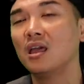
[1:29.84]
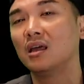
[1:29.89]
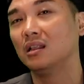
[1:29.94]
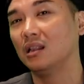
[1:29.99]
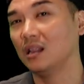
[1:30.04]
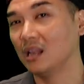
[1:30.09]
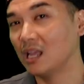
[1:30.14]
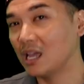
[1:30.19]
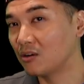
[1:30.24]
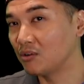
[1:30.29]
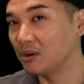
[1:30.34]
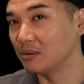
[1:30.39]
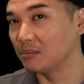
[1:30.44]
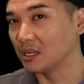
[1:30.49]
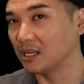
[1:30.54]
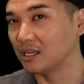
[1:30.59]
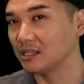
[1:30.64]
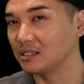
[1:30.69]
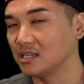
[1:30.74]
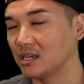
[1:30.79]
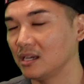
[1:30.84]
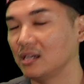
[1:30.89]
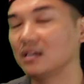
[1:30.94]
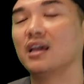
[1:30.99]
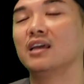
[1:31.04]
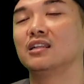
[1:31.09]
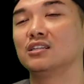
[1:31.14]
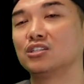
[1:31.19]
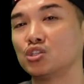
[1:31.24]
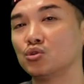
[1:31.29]
Larry Millete,
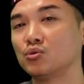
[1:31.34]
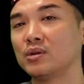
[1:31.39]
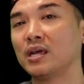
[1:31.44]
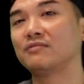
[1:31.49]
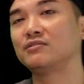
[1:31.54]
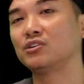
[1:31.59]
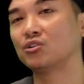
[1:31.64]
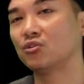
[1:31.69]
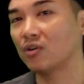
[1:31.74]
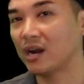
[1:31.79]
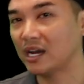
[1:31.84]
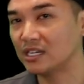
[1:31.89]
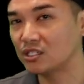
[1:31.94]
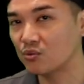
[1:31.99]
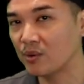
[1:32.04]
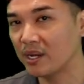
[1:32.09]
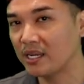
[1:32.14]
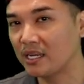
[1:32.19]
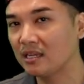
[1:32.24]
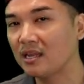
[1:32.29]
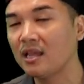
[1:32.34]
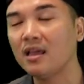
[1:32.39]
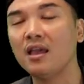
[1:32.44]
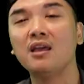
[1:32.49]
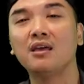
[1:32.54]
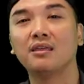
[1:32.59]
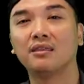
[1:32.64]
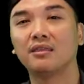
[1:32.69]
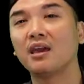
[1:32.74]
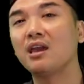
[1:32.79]
and soon after graduating,
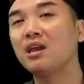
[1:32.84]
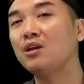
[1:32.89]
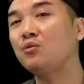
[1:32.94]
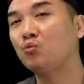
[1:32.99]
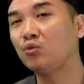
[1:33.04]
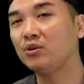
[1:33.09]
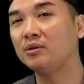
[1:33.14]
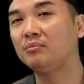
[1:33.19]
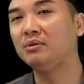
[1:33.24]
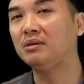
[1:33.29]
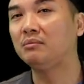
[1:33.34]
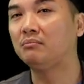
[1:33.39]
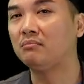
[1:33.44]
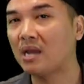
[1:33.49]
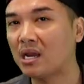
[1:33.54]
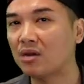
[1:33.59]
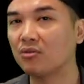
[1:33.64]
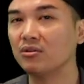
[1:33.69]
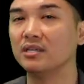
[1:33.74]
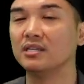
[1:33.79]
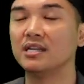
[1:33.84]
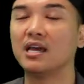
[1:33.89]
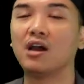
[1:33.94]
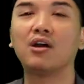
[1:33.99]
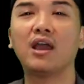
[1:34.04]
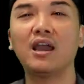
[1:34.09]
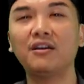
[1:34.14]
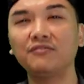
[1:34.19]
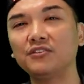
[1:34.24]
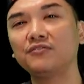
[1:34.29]
they would be married. Now,
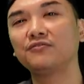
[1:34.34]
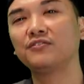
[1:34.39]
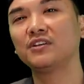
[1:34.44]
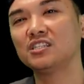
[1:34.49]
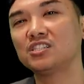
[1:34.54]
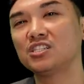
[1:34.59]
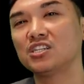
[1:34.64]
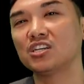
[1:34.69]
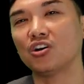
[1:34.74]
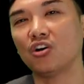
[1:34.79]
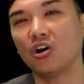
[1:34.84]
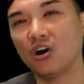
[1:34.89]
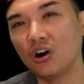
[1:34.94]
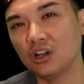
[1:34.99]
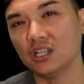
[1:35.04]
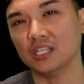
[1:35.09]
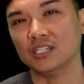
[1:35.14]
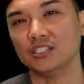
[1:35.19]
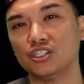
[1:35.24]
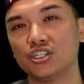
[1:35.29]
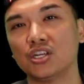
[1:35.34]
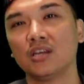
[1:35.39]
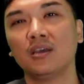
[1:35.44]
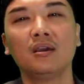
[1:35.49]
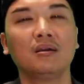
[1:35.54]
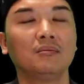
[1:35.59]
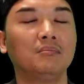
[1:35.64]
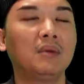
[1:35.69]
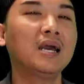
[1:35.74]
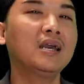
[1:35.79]
after finishing college,
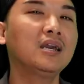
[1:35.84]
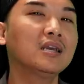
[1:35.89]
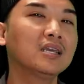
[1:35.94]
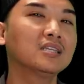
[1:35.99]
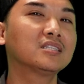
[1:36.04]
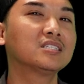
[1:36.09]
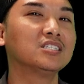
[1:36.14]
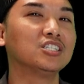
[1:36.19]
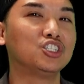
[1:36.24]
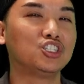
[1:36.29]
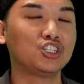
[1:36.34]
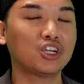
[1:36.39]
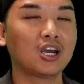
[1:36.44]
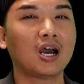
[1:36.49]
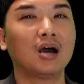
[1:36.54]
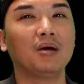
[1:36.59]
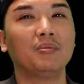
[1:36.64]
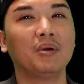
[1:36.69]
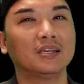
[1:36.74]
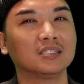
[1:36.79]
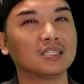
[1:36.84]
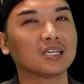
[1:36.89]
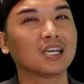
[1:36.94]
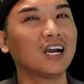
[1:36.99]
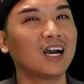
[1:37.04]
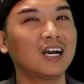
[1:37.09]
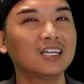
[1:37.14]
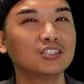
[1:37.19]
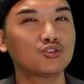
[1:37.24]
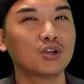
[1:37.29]
Maya gets a job as a
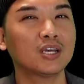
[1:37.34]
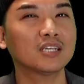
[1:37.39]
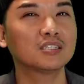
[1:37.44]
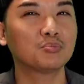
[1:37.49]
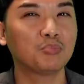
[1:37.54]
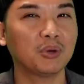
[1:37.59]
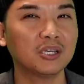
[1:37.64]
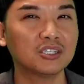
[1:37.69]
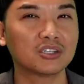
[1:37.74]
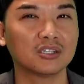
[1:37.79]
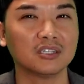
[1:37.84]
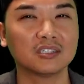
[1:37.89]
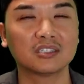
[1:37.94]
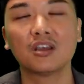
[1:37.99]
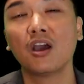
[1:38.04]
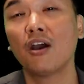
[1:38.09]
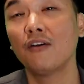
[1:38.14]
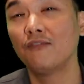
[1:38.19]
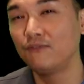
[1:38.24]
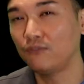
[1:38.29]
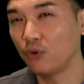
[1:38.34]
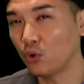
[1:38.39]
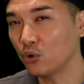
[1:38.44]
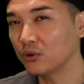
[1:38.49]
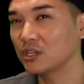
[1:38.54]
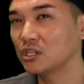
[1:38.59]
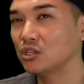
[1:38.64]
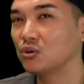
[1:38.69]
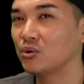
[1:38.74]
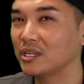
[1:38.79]
contract specialist for
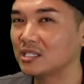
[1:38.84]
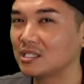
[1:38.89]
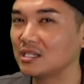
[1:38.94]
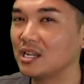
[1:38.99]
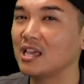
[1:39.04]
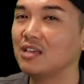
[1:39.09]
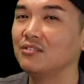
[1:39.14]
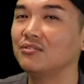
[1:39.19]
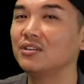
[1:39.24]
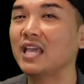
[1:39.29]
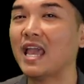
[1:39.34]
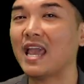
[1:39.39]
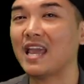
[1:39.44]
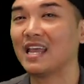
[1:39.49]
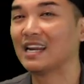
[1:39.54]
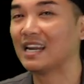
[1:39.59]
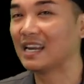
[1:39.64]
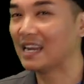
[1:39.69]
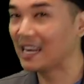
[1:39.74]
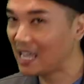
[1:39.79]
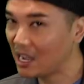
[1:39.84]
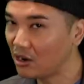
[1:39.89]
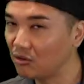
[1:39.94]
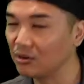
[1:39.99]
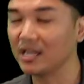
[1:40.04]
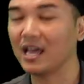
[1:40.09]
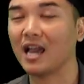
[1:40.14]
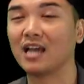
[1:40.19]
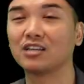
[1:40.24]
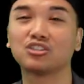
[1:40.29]
the US Navy, and
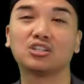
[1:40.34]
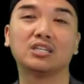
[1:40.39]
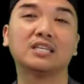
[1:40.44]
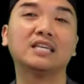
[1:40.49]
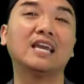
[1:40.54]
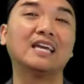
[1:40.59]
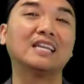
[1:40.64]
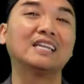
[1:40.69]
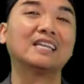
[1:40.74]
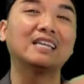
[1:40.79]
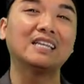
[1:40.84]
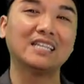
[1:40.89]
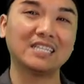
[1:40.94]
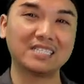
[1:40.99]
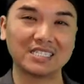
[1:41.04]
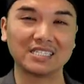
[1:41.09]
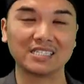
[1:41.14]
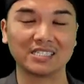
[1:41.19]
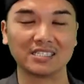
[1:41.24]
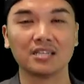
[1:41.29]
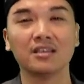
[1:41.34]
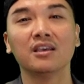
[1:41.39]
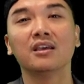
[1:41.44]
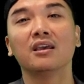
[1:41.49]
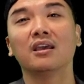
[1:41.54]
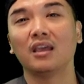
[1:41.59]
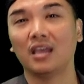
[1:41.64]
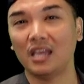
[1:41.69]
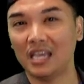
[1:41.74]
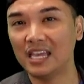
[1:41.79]
Larry actually enlists
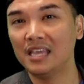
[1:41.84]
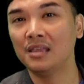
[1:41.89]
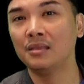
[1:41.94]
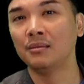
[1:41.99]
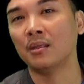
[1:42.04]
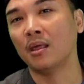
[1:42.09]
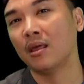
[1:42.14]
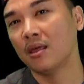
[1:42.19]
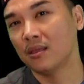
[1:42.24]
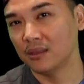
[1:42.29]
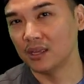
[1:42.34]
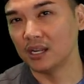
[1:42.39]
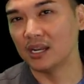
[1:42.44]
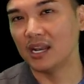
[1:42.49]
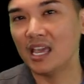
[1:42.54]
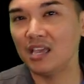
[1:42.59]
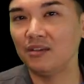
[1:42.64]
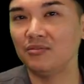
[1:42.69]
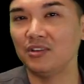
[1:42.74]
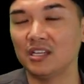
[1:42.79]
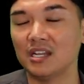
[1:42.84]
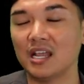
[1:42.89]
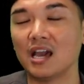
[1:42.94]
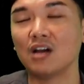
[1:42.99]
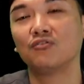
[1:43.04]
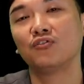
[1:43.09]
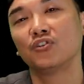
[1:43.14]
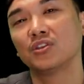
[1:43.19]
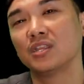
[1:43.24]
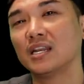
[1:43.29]
in the Navy.
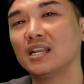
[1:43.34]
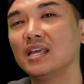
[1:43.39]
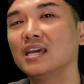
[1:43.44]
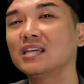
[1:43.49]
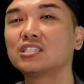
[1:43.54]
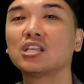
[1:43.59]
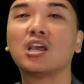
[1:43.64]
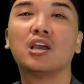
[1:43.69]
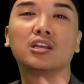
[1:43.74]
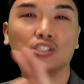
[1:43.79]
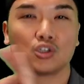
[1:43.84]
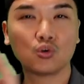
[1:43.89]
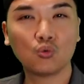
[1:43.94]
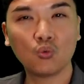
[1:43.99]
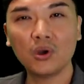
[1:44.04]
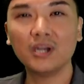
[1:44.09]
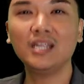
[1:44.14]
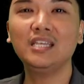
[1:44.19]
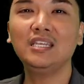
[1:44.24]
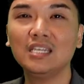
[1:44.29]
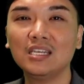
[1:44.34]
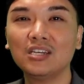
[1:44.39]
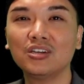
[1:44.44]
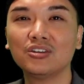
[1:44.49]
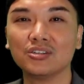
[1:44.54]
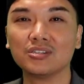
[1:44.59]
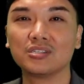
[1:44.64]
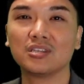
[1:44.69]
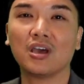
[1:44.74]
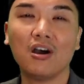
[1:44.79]
Now, for the next 20
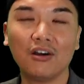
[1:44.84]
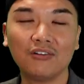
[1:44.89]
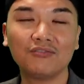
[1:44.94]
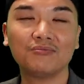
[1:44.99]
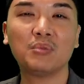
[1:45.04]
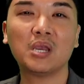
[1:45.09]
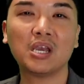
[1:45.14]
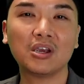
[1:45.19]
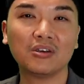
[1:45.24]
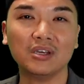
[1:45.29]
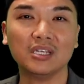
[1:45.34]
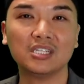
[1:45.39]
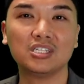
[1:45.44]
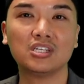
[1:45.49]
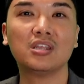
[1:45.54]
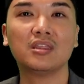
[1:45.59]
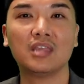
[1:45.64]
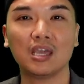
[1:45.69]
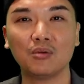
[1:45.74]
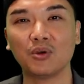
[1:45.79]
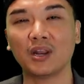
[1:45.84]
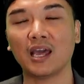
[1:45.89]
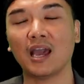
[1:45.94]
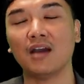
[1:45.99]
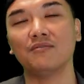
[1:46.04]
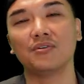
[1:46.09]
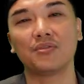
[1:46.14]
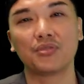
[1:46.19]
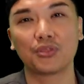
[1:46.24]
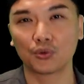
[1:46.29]
years of marriage, they would
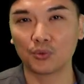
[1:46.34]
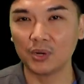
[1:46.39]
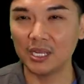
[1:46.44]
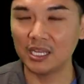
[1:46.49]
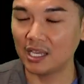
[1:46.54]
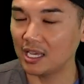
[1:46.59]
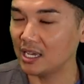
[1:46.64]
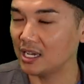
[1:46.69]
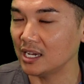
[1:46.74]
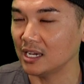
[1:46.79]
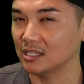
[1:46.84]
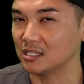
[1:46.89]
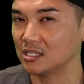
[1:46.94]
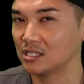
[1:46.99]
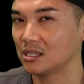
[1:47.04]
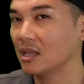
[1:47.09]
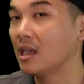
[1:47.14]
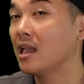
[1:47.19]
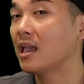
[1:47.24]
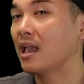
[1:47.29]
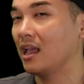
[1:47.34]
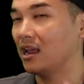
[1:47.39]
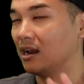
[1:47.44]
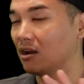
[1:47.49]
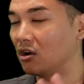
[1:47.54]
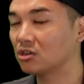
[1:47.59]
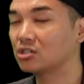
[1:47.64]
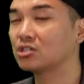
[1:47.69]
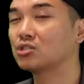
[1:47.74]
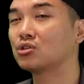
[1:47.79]
have 3 kids. And
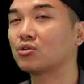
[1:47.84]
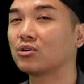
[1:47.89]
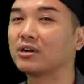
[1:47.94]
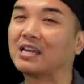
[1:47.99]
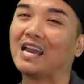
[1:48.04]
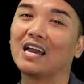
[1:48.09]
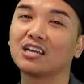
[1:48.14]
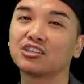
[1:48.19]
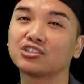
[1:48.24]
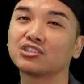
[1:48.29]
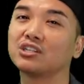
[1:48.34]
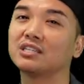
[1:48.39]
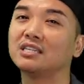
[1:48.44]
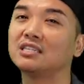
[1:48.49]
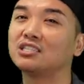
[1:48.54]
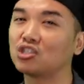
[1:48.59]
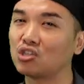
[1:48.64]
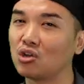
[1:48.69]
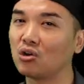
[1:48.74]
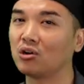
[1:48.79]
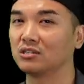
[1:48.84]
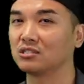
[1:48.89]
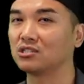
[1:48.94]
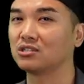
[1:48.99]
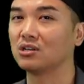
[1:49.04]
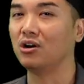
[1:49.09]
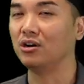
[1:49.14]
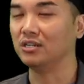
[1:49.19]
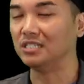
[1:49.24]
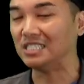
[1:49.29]
our story actually
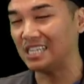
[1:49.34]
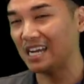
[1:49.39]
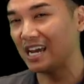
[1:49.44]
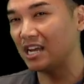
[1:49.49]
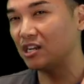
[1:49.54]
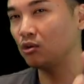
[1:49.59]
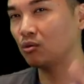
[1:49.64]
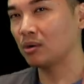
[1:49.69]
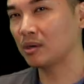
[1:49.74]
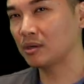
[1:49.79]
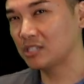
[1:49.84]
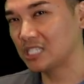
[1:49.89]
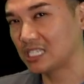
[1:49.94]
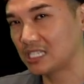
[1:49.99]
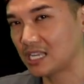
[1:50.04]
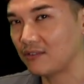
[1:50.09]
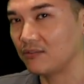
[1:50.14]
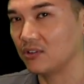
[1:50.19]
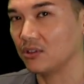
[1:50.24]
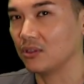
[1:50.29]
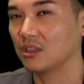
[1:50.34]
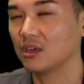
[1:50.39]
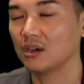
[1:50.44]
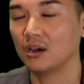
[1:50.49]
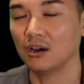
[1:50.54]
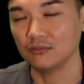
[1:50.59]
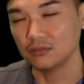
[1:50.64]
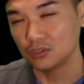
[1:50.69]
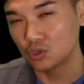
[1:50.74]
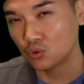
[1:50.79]
starts on January 7th
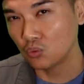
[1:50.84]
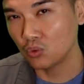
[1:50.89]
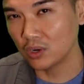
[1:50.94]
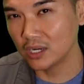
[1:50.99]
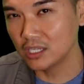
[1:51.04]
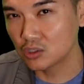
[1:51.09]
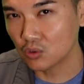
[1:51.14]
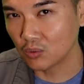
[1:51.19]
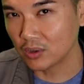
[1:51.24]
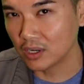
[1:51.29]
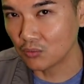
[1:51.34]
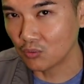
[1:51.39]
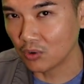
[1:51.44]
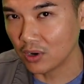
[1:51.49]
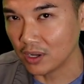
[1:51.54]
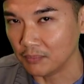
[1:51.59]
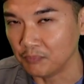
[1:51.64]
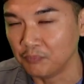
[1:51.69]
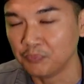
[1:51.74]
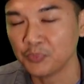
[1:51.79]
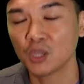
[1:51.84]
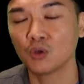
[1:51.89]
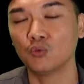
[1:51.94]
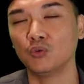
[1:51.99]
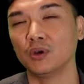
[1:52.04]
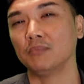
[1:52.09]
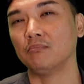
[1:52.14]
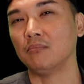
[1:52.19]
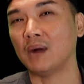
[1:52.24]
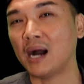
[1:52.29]
of 2021,
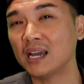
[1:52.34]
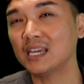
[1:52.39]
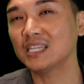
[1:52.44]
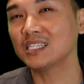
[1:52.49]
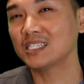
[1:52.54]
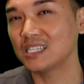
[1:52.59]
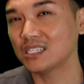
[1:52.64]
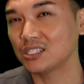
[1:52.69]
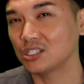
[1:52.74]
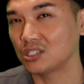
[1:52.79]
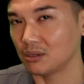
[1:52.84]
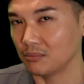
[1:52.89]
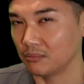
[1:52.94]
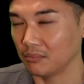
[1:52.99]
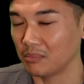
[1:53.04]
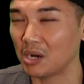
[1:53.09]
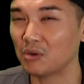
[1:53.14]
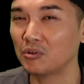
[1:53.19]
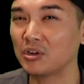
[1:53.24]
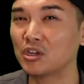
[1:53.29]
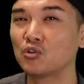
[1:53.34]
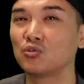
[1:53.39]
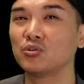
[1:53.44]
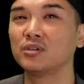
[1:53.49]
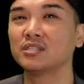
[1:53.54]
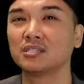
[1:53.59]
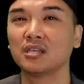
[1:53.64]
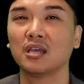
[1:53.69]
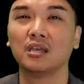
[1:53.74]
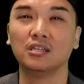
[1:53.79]
when Maya's sister, Mary
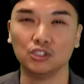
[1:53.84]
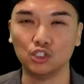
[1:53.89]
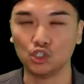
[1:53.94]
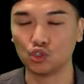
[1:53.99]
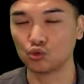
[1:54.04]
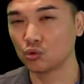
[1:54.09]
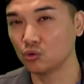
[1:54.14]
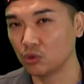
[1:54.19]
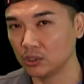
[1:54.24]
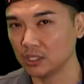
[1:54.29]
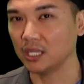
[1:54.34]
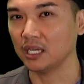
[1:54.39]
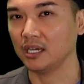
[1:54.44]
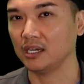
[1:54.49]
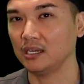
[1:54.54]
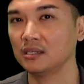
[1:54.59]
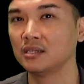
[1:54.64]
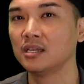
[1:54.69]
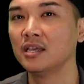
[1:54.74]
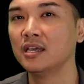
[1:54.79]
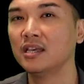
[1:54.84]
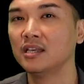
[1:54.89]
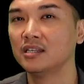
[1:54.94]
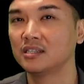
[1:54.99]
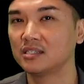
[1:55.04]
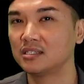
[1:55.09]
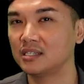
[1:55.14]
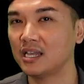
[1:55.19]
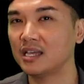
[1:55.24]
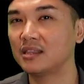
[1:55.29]
Chris Druole,
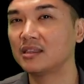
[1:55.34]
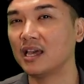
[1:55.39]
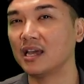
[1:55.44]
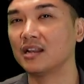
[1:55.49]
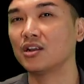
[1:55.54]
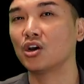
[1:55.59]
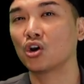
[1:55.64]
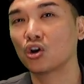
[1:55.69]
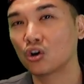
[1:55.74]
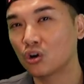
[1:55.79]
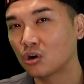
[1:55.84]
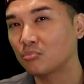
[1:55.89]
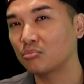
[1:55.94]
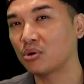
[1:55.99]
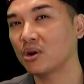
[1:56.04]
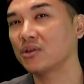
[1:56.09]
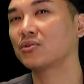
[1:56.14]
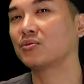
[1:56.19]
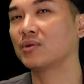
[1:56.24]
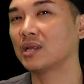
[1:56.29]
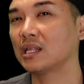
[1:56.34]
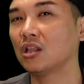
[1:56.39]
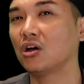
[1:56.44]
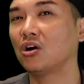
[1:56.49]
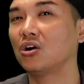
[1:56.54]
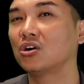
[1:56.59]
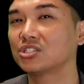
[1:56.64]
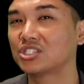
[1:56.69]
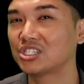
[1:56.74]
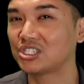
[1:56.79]
said that her
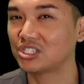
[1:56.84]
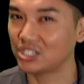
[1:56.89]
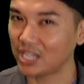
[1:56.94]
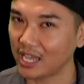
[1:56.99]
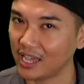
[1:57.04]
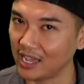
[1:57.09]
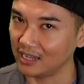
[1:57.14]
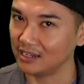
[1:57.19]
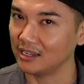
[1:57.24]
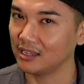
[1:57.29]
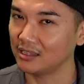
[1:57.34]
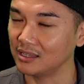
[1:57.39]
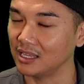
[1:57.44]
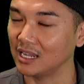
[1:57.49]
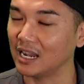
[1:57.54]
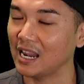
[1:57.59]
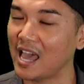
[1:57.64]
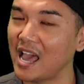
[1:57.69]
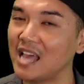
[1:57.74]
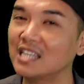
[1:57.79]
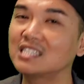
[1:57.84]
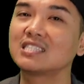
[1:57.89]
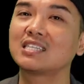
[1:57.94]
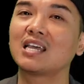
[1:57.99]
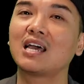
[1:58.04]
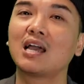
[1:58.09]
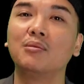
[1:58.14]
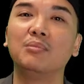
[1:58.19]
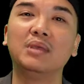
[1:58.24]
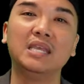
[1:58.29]
brother-in-law said the last
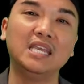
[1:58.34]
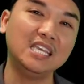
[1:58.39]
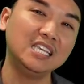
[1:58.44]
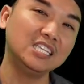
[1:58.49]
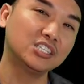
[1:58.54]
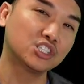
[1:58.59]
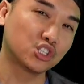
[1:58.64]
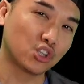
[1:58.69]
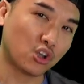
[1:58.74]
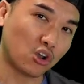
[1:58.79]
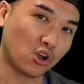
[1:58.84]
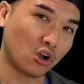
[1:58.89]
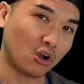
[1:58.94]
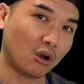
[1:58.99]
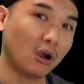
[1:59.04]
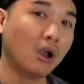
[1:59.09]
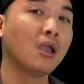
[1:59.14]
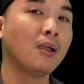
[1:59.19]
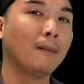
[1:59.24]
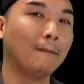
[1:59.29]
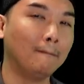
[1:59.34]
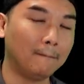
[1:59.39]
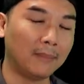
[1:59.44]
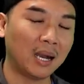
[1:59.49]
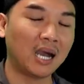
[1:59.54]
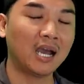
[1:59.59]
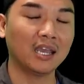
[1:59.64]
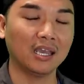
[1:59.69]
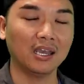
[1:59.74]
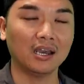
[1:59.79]
time he saw
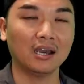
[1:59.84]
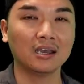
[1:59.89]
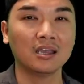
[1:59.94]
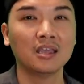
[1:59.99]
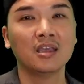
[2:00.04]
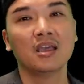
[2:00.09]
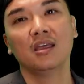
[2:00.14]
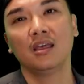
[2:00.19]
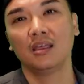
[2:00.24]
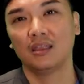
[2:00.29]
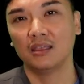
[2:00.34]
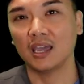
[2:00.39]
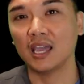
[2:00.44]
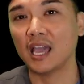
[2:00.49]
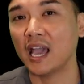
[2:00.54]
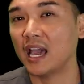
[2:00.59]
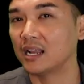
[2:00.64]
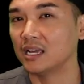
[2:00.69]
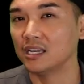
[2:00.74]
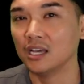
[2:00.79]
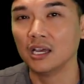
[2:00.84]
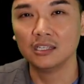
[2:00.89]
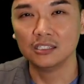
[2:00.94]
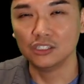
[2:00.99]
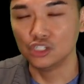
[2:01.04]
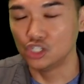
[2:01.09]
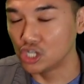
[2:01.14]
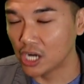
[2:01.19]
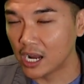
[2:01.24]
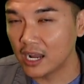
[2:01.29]
Maya, they had a
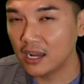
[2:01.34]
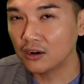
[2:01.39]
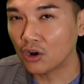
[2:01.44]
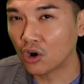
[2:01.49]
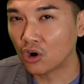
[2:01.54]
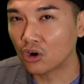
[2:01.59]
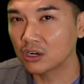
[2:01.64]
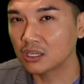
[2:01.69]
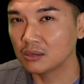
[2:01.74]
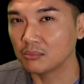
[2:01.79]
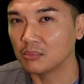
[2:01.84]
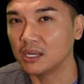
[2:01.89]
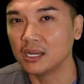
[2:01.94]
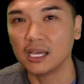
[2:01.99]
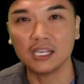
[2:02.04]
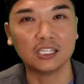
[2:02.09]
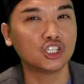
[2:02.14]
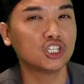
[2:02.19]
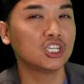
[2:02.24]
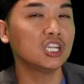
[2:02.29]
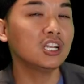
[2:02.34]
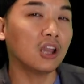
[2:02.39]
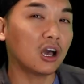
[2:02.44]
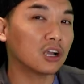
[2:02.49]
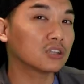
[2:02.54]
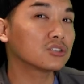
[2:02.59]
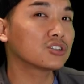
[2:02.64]
giant argument. She locked